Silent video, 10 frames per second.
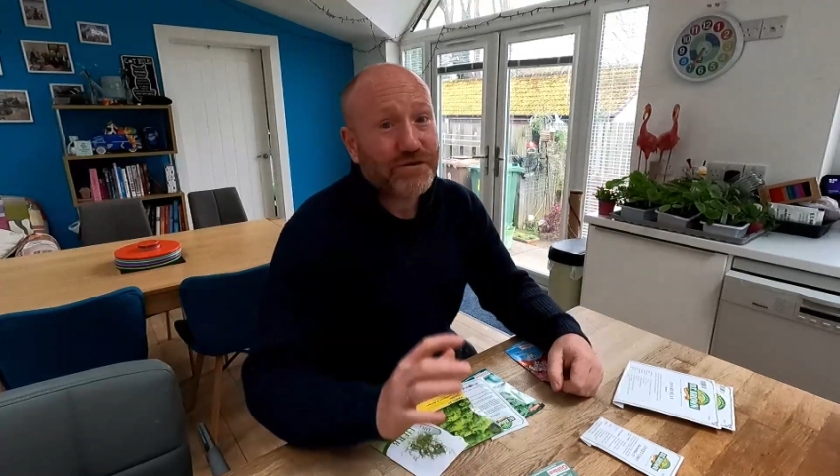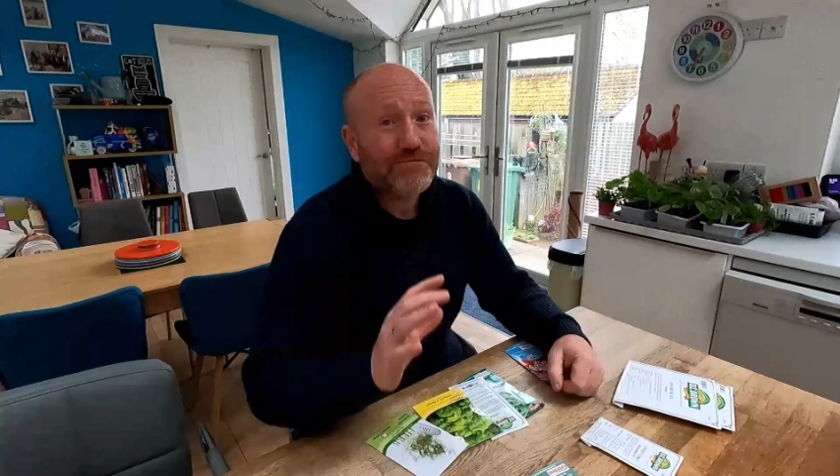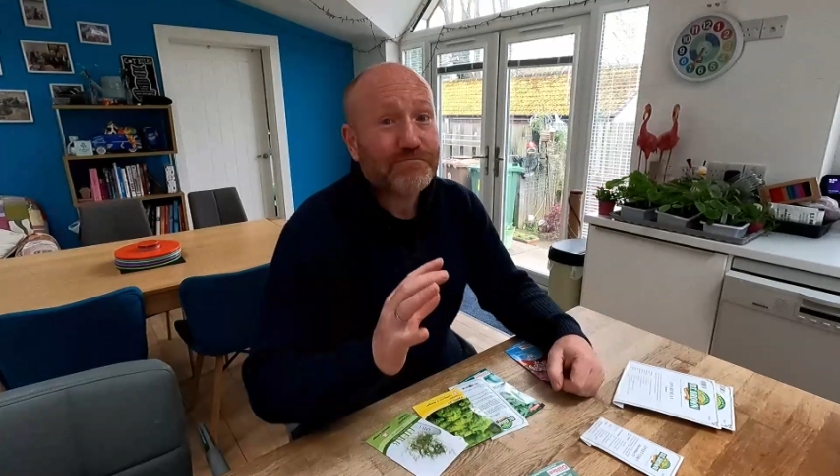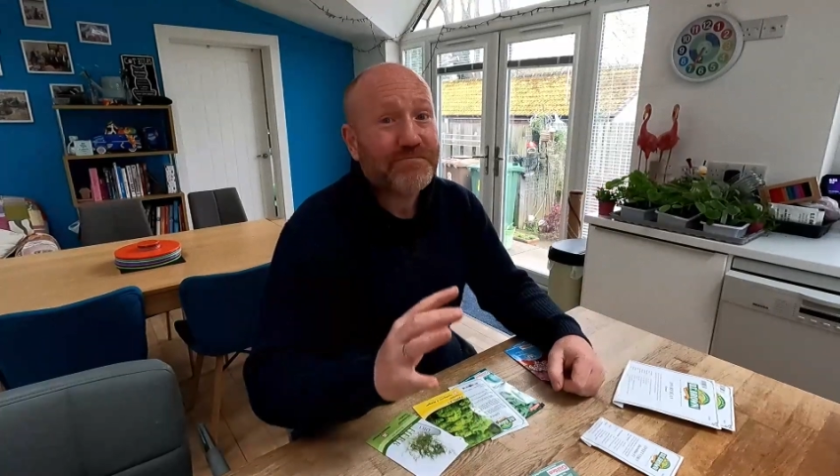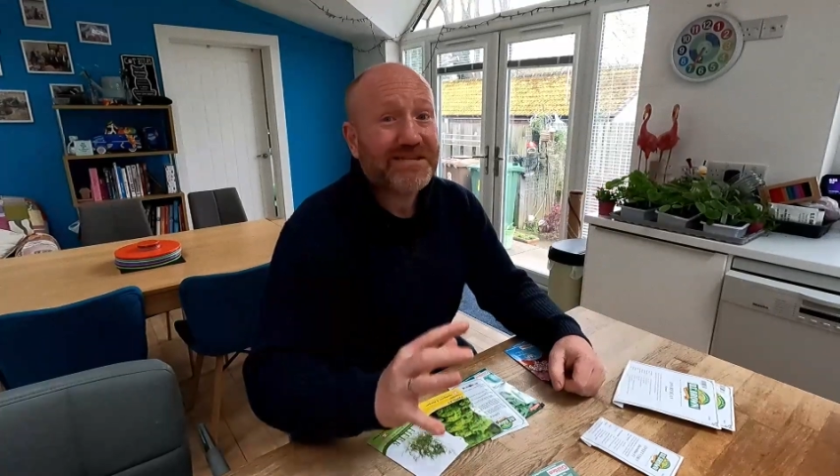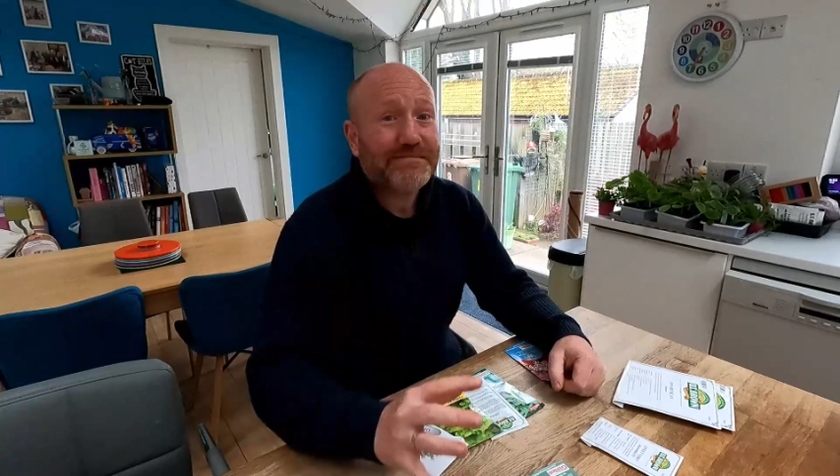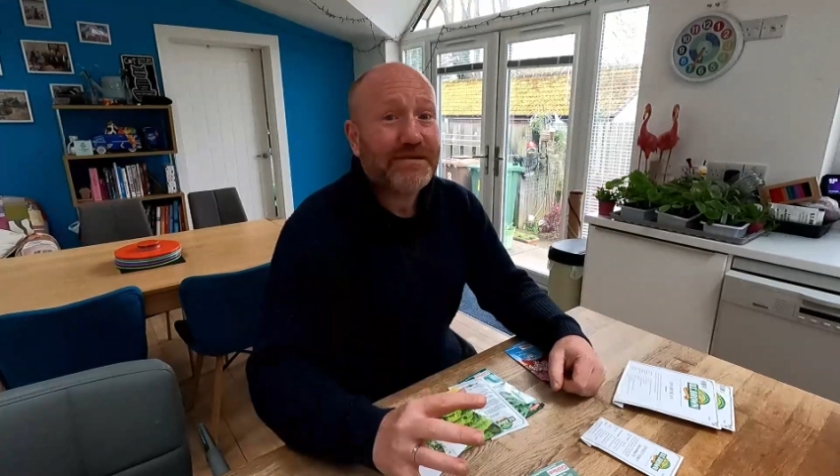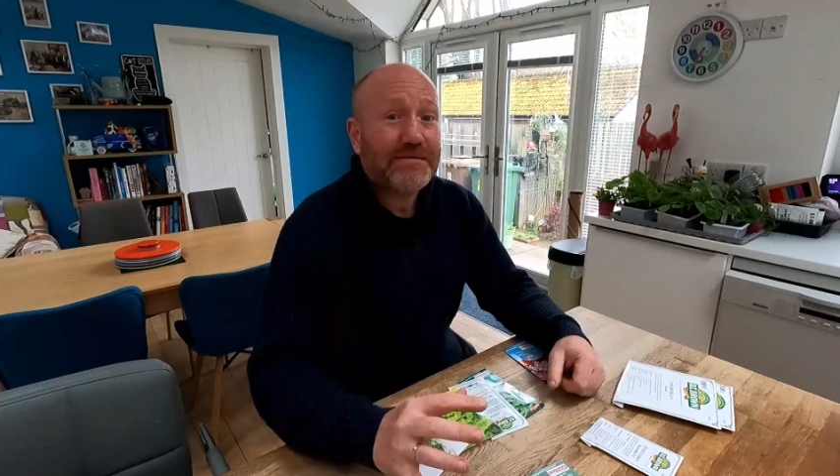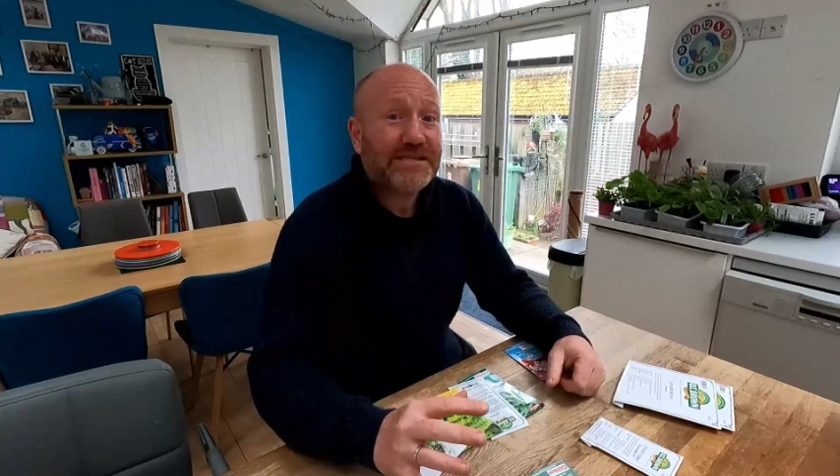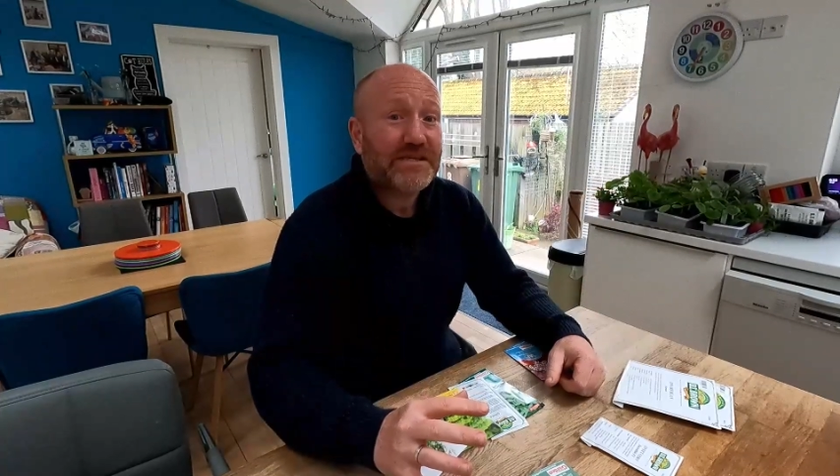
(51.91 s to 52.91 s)
Don't put them
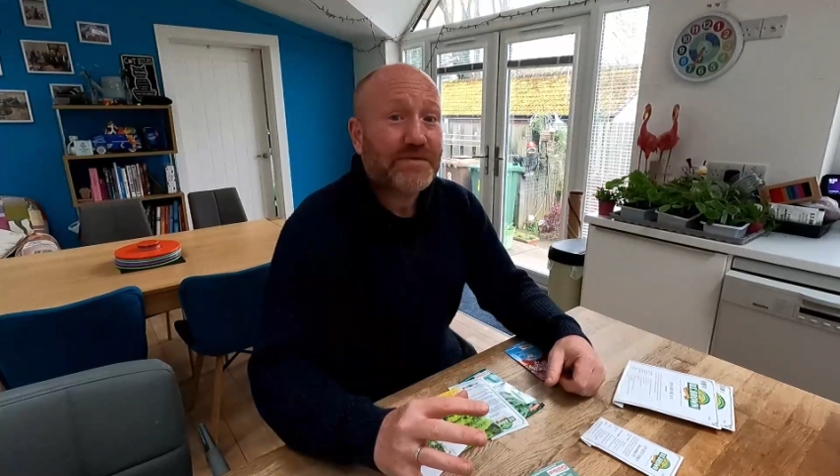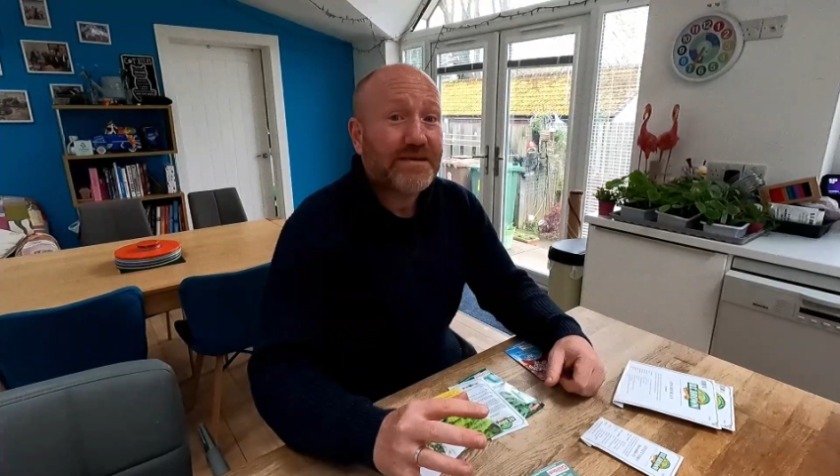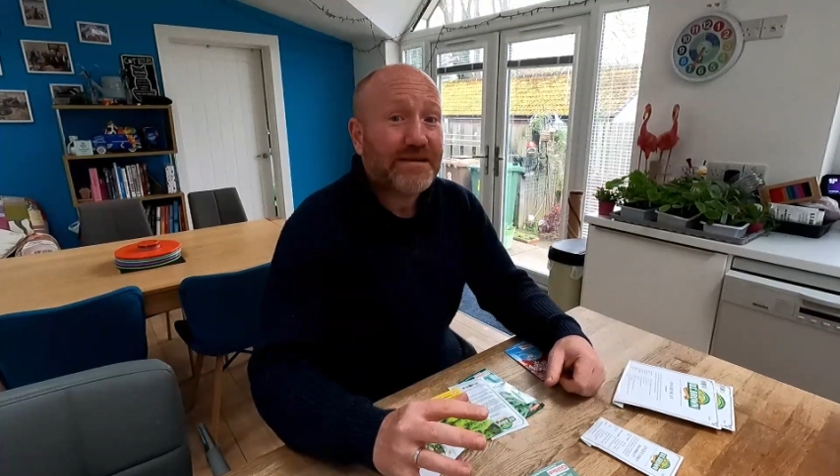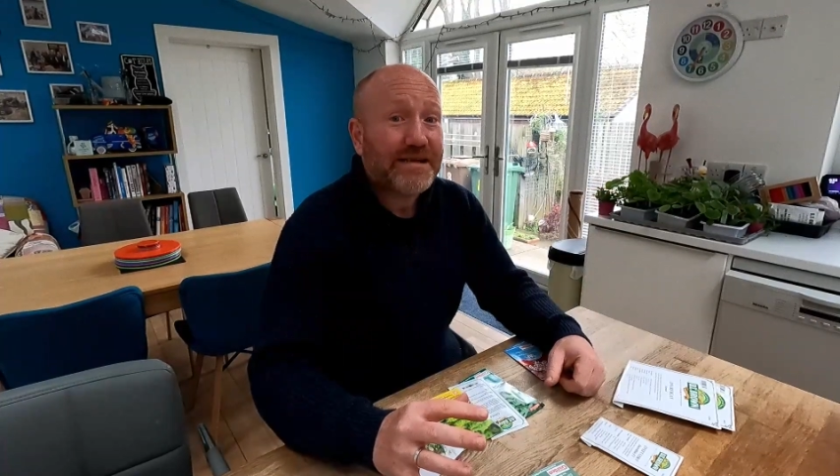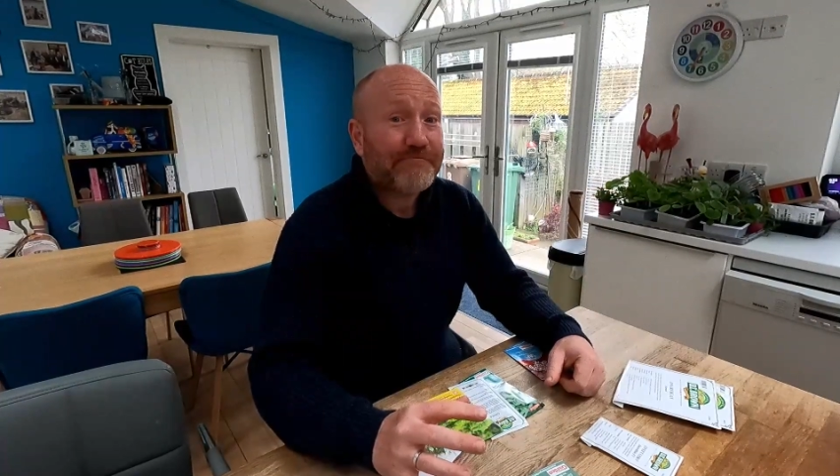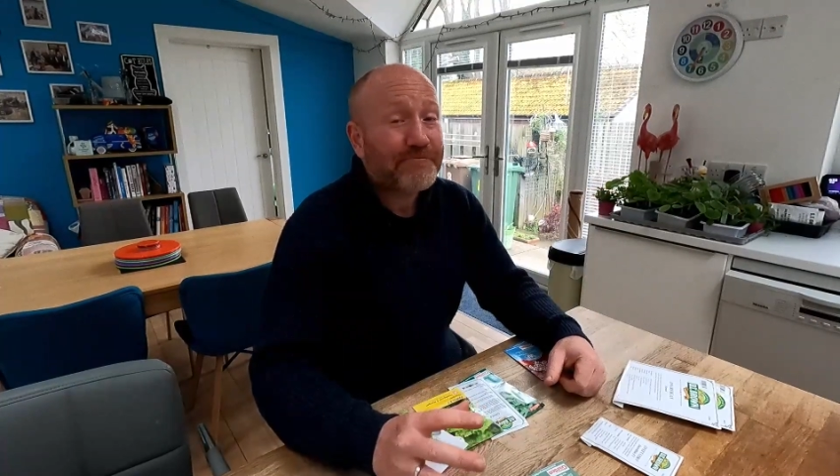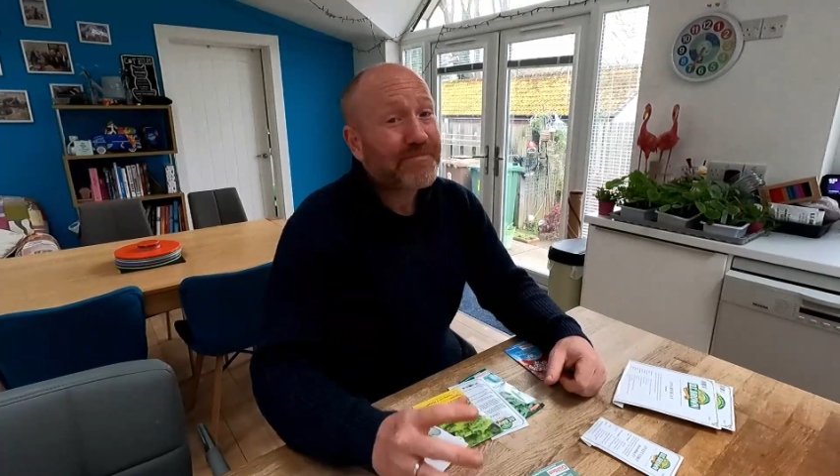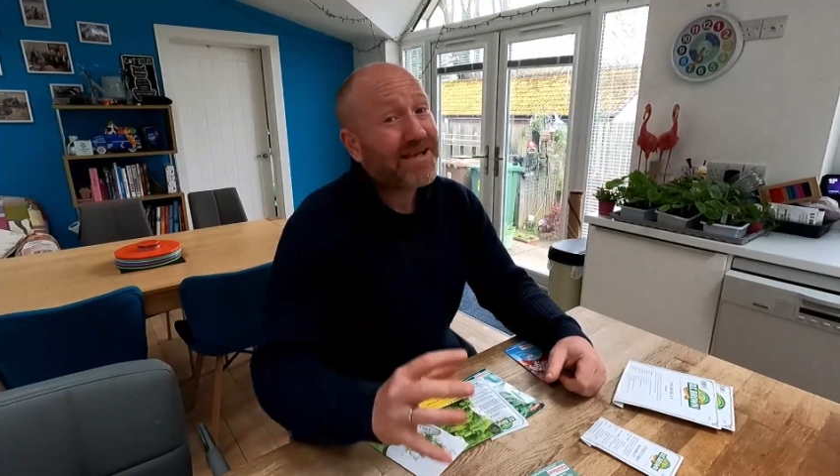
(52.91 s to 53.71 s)
out too early